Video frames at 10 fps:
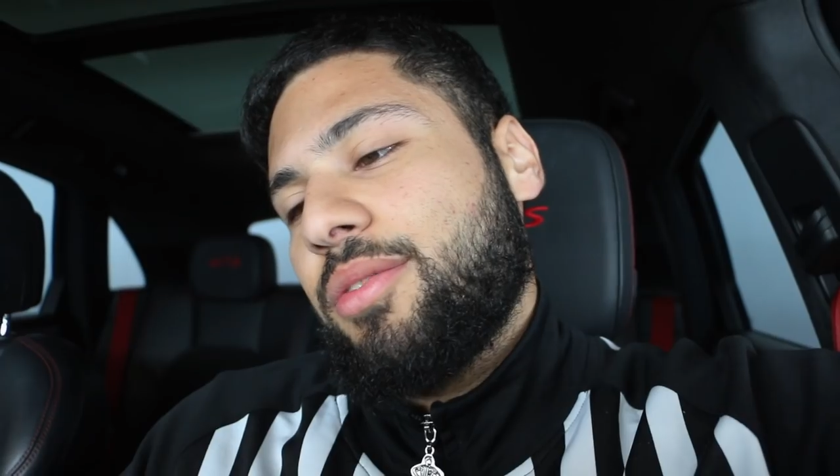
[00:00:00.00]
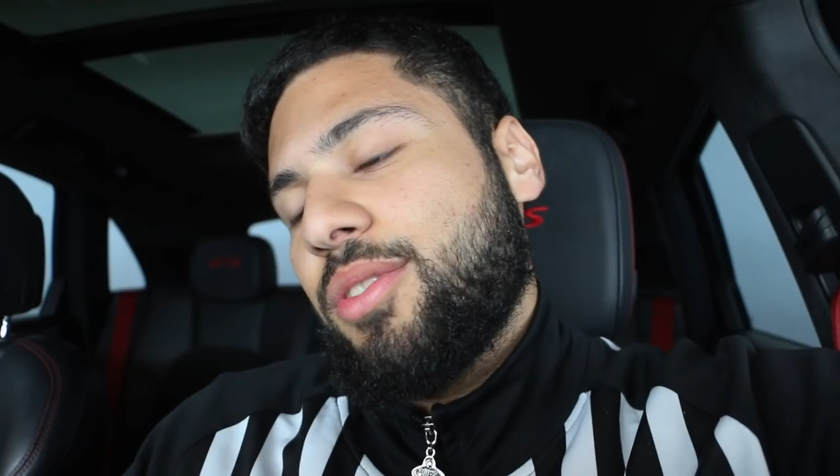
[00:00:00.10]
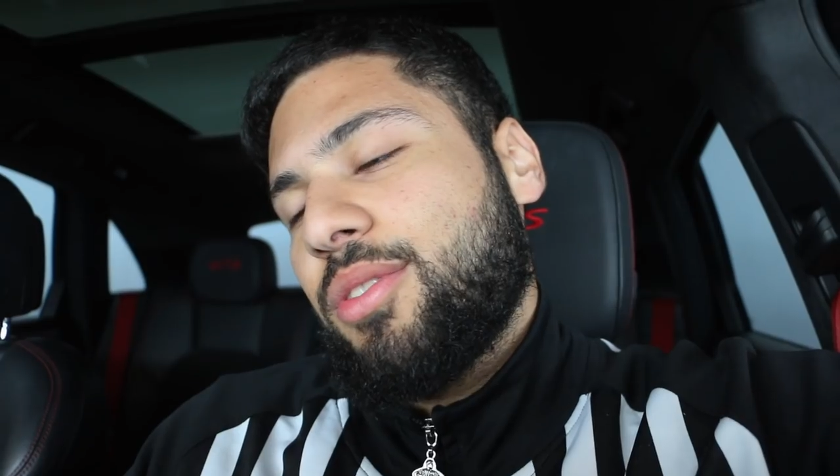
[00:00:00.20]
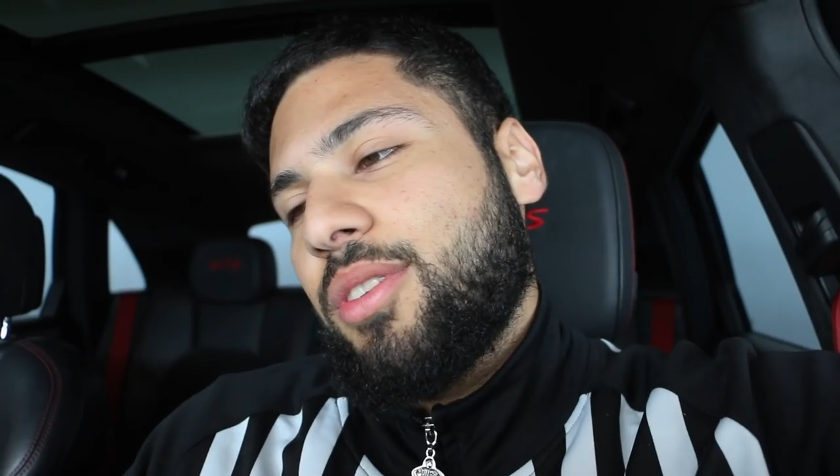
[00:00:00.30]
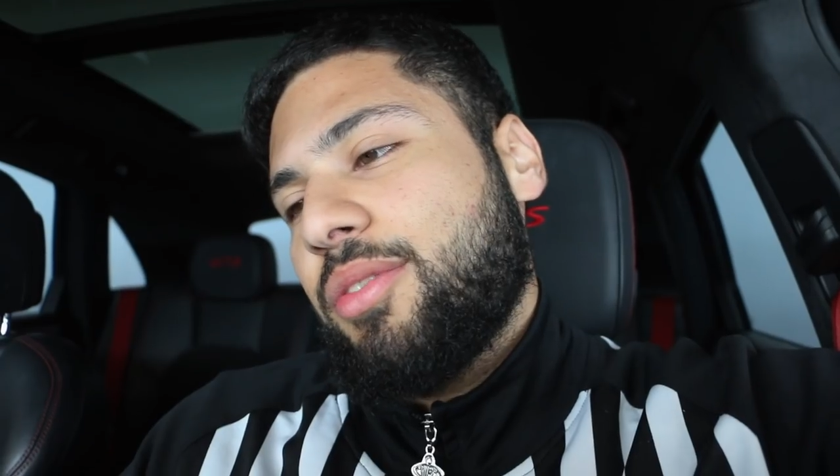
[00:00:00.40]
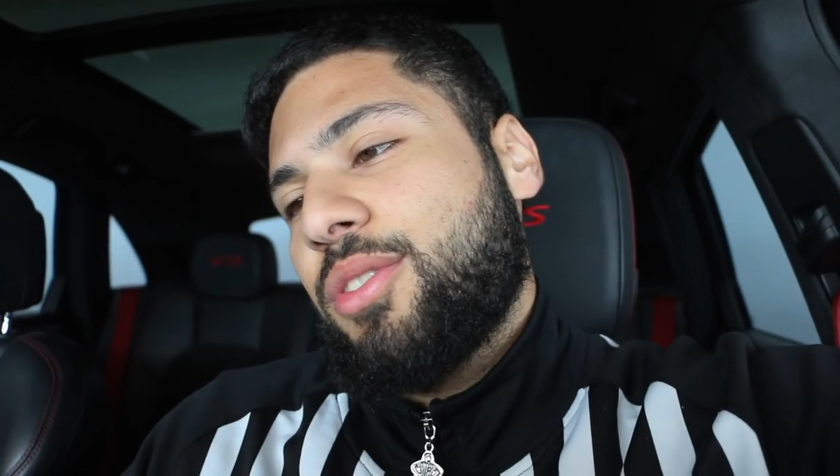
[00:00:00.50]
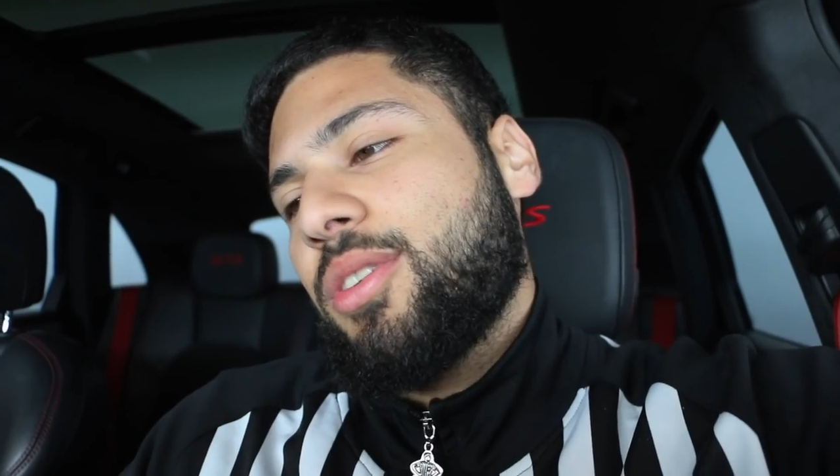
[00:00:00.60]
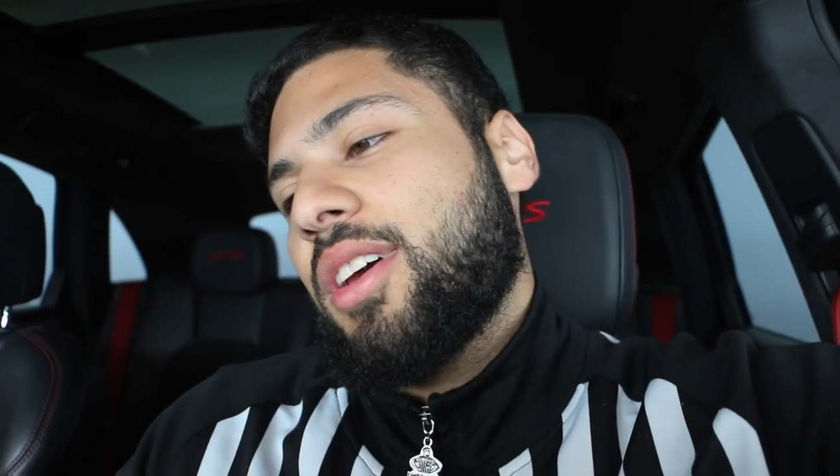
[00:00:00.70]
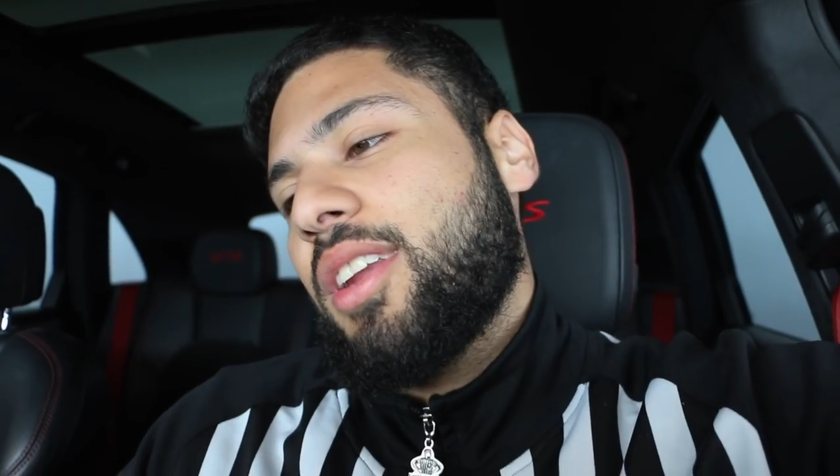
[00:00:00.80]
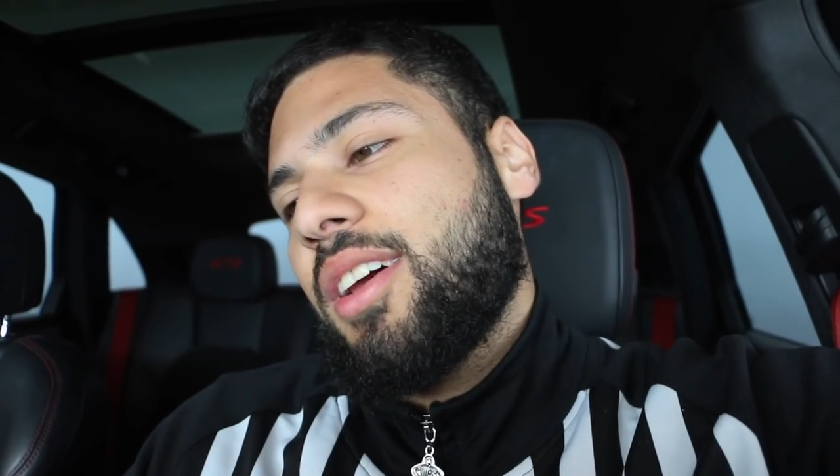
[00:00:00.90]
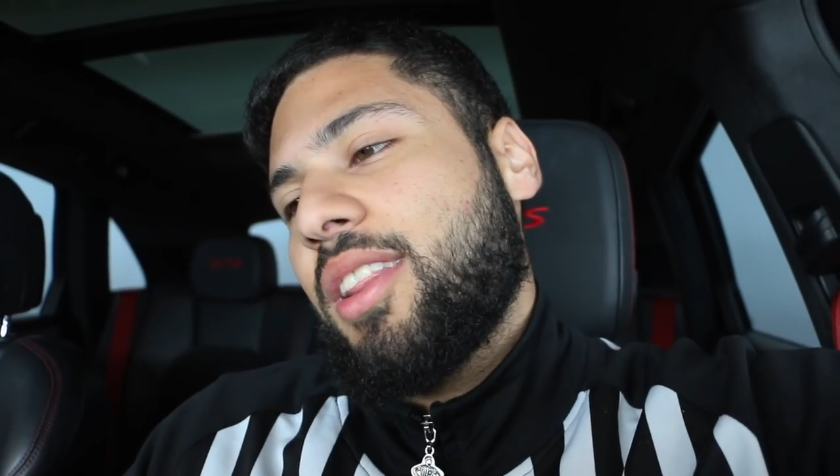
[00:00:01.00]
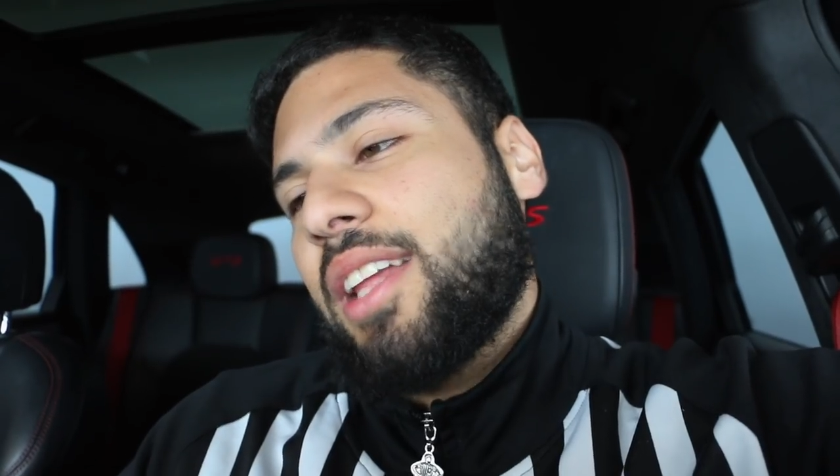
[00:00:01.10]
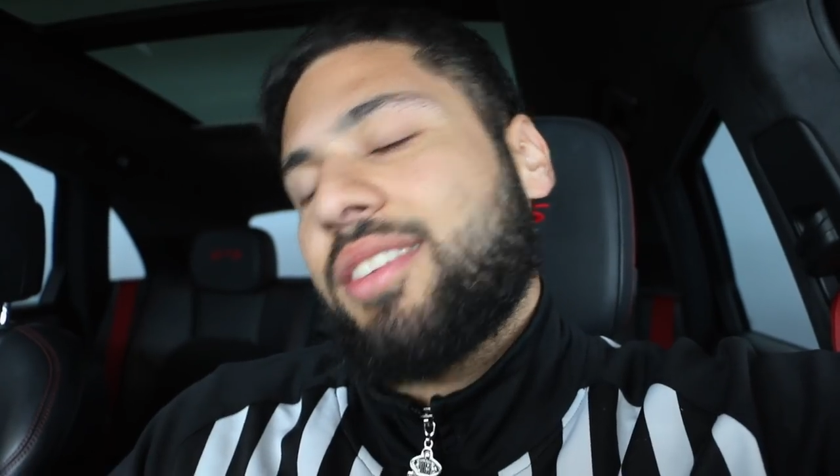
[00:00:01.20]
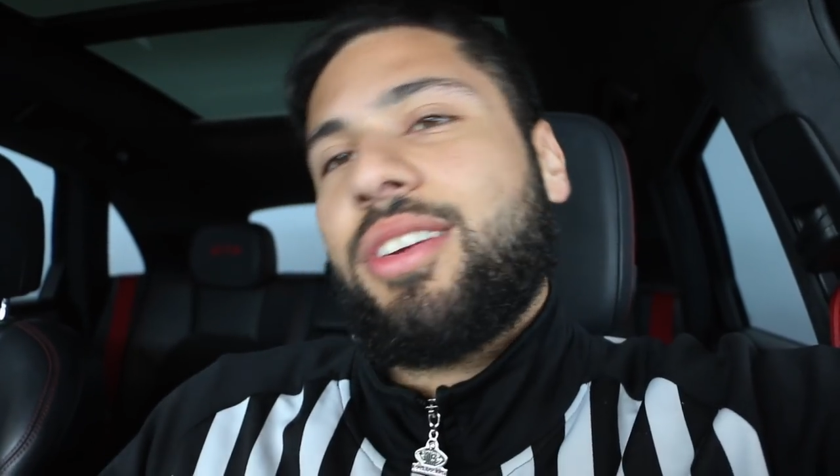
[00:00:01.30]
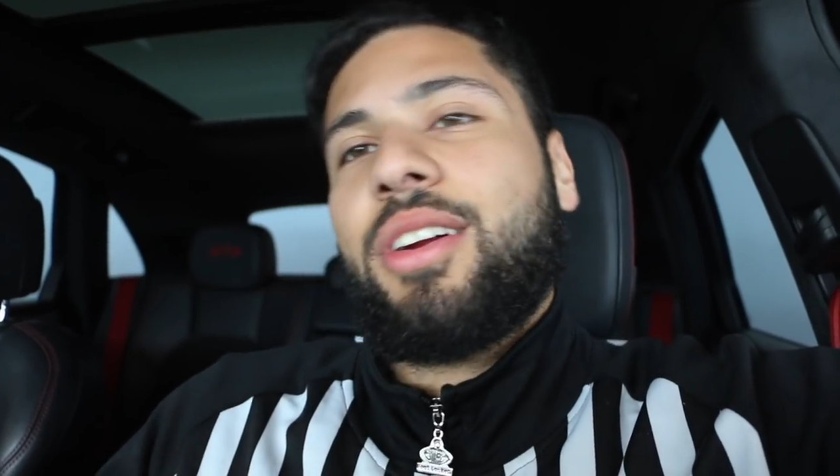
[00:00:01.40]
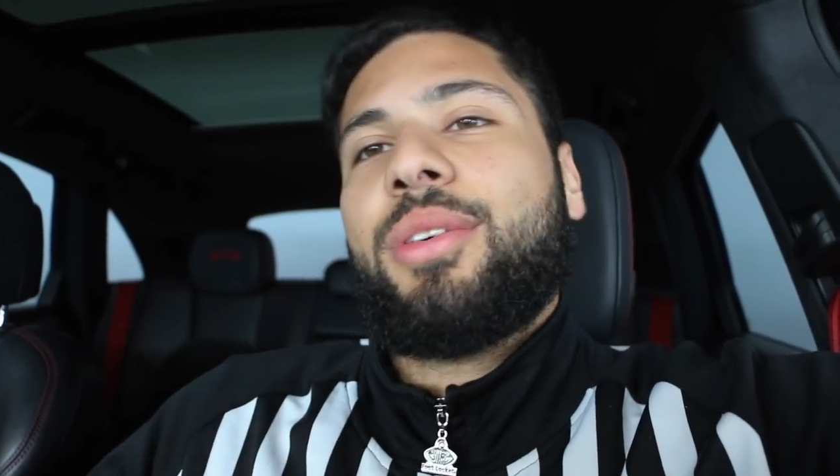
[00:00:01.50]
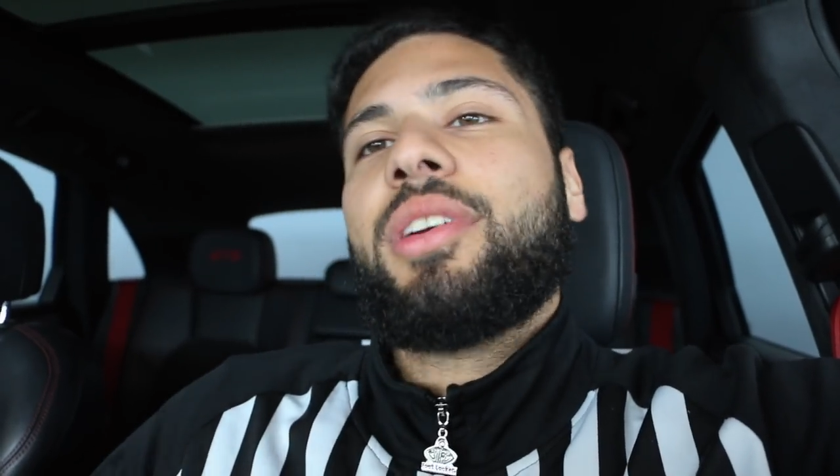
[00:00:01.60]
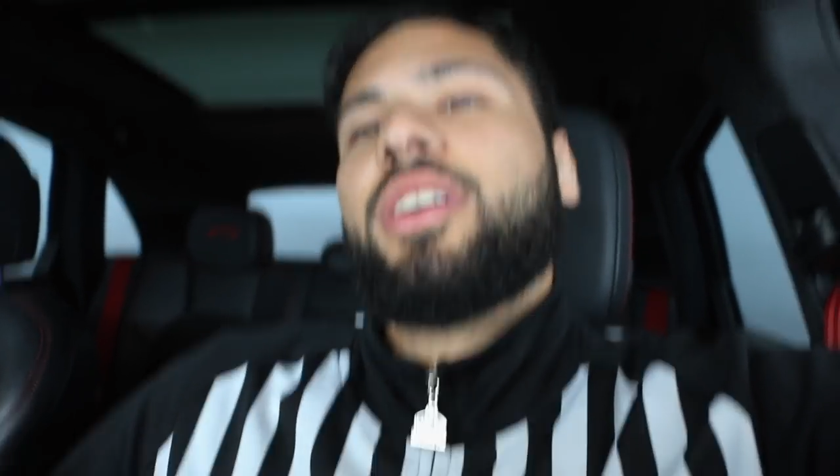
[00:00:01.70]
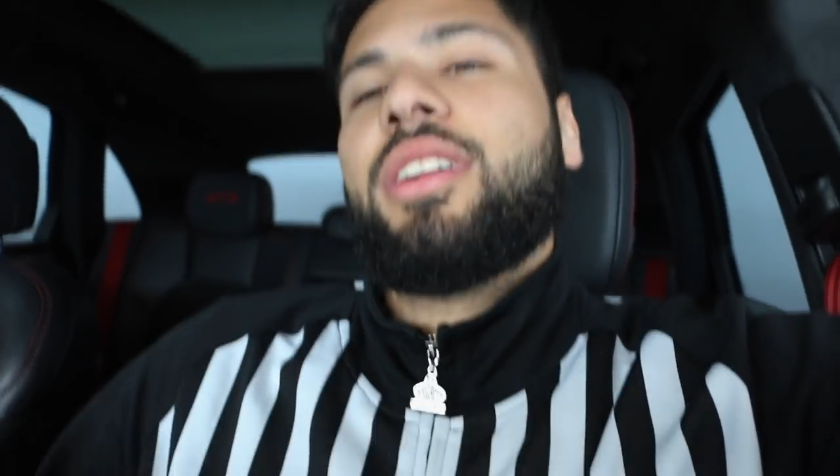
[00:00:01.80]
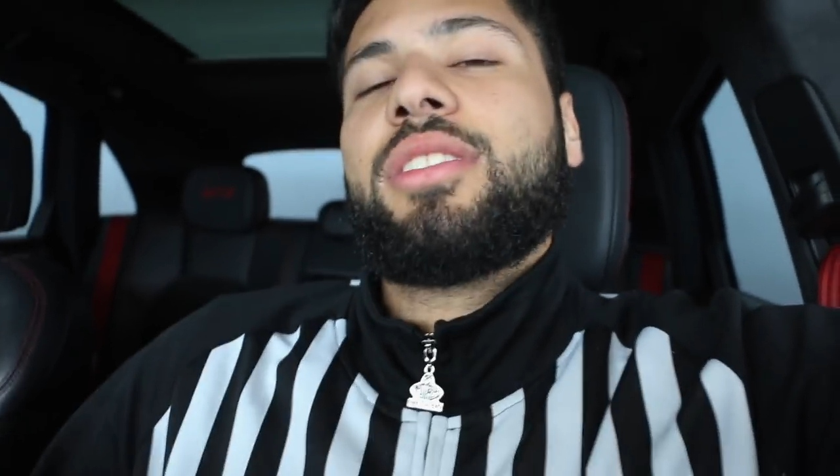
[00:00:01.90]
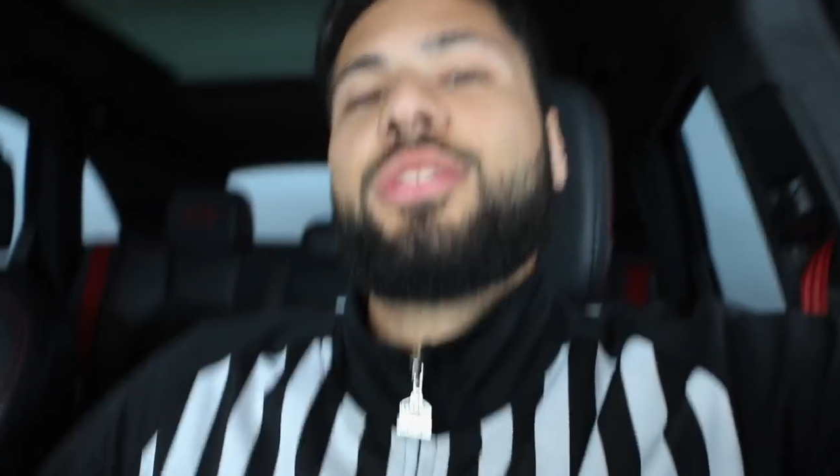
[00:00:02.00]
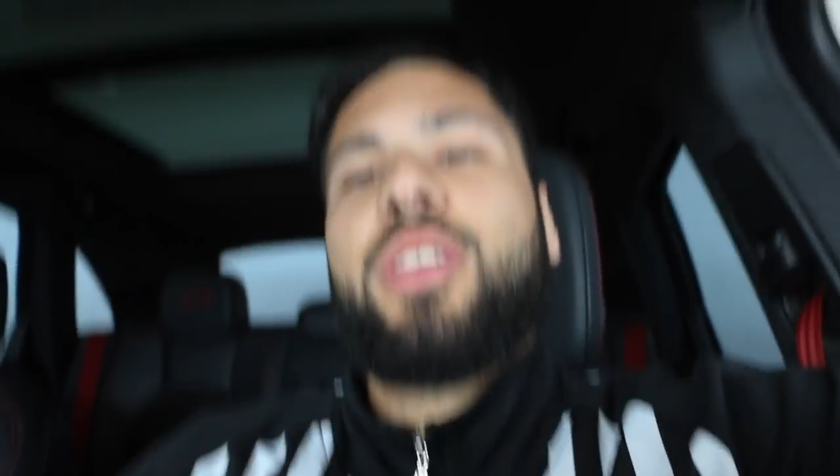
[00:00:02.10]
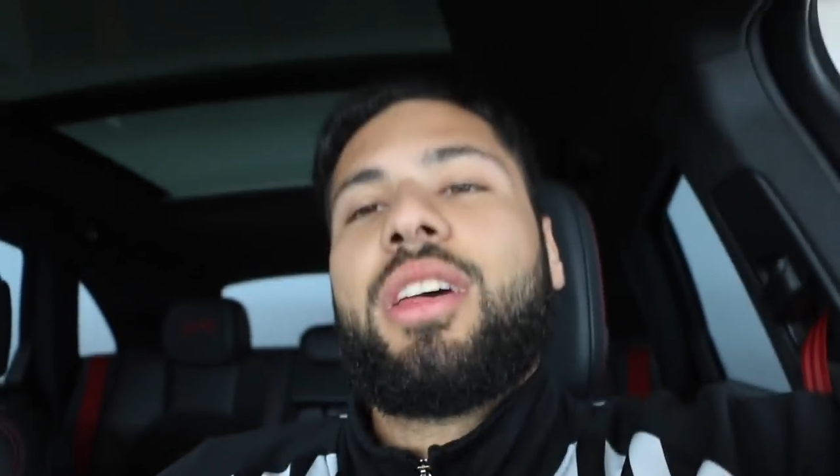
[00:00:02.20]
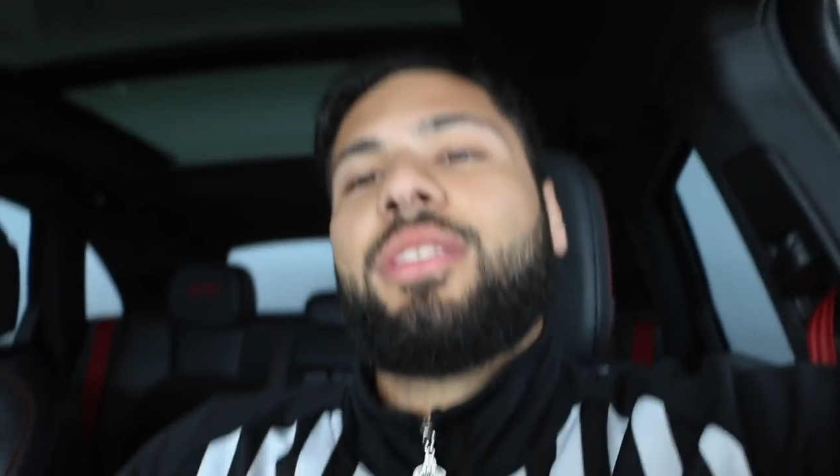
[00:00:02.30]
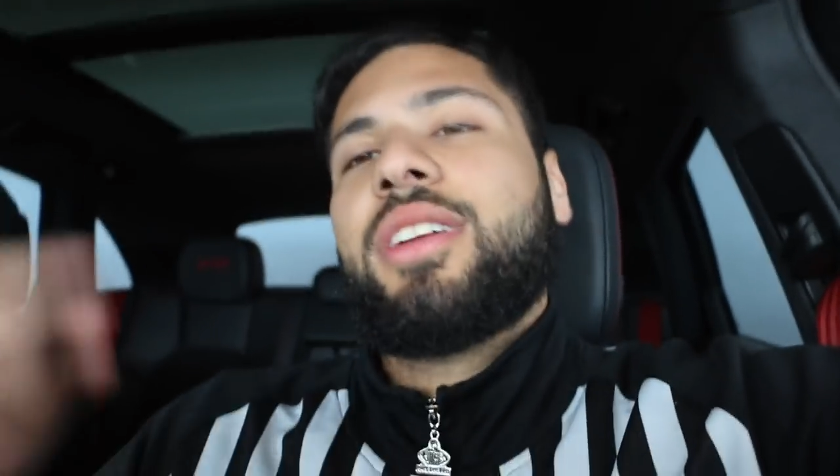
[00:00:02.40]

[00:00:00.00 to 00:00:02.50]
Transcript: if you if you took an L, let's share our L's together.